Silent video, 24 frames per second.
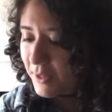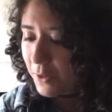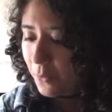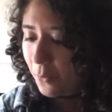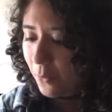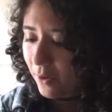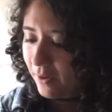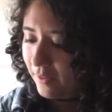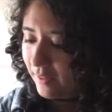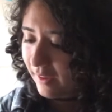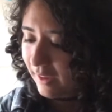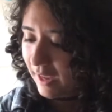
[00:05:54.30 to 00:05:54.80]
the
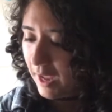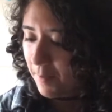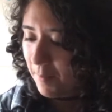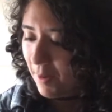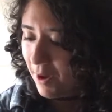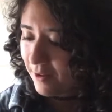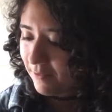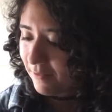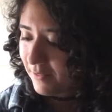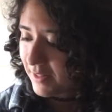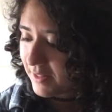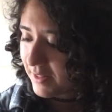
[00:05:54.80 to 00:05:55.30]
word that came
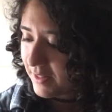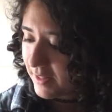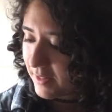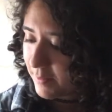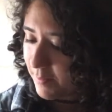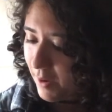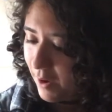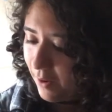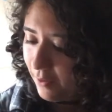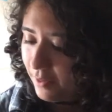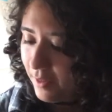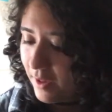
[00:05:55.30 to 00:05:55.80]
out of Lizzie's
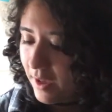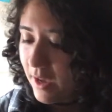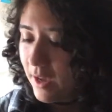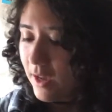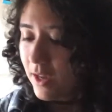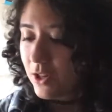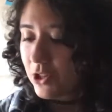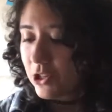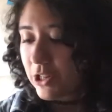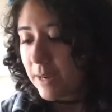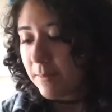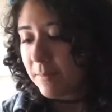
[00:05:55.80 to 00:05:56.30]
mouth.
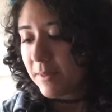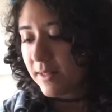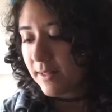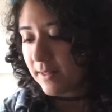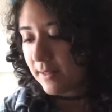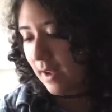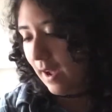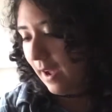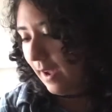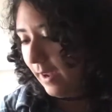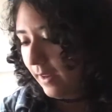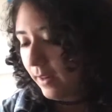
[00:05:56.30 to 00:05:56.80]
Jamie
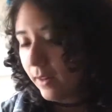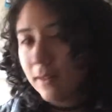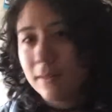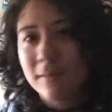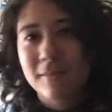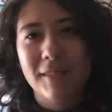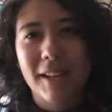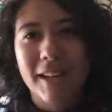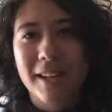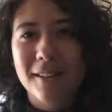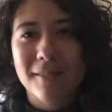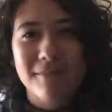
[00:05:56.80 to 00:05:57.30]
sighed,
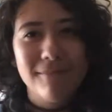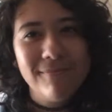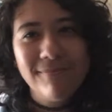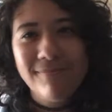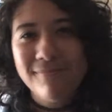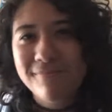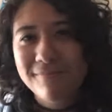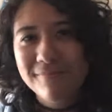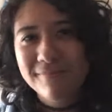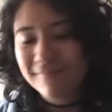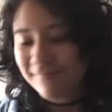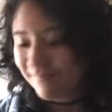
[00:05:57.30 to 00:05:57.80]
like,
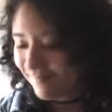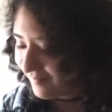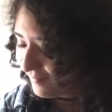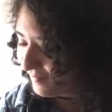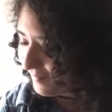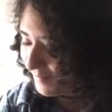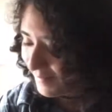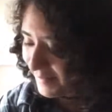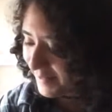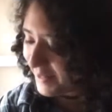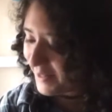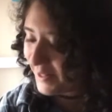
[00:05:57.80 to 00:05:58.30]

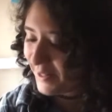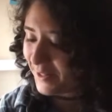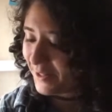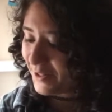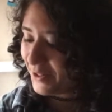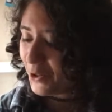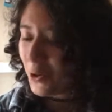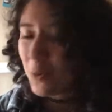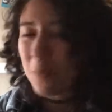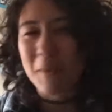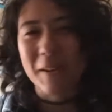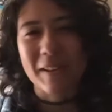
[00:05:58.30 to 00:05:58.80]

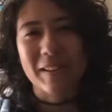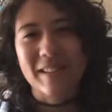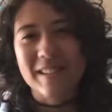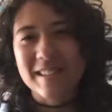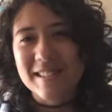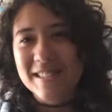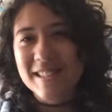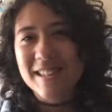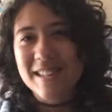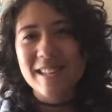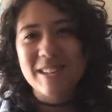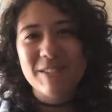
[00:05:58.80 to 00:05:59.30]
stupid
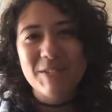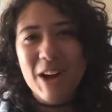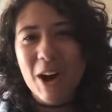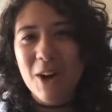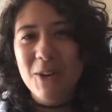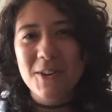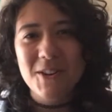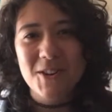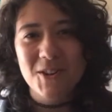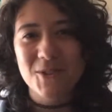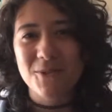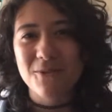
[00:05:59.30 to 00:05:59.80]
Lizzie, how
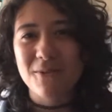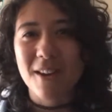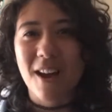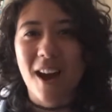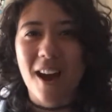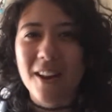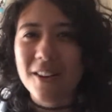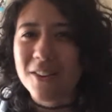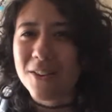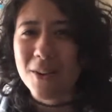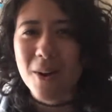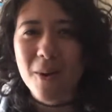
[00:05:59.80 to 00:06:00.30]
could you
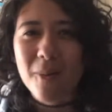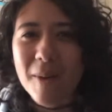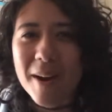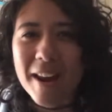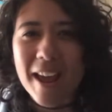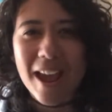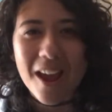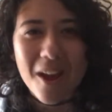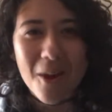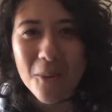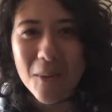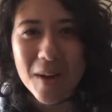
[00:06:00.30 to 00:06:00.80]
not know what
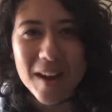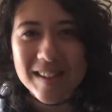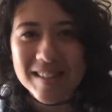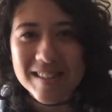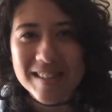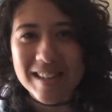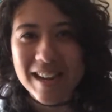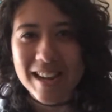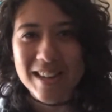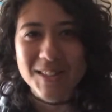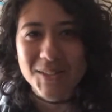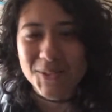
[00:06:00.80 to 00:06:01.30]
AOA
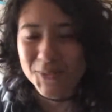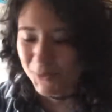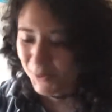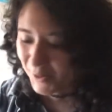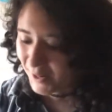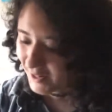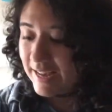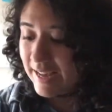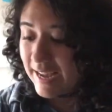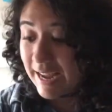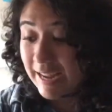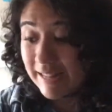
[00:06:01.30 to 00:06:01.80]
stands
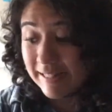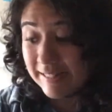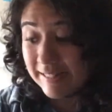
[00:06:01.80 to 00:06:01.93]
for? It